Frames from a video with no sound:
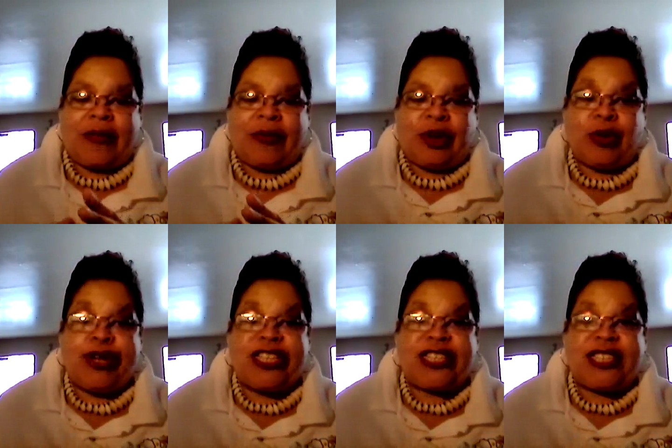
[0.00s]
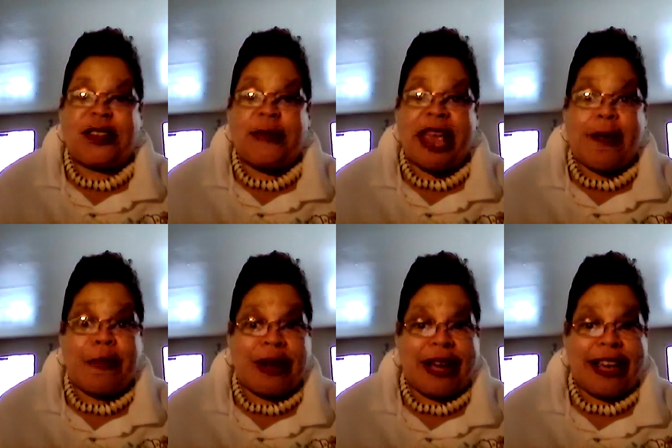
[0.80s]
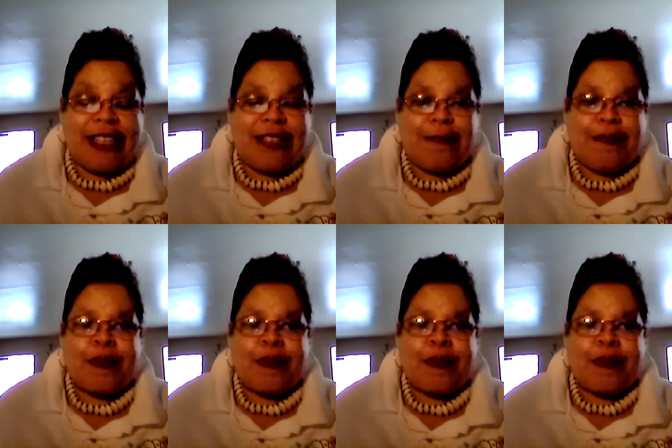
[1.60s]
recruiting system in place.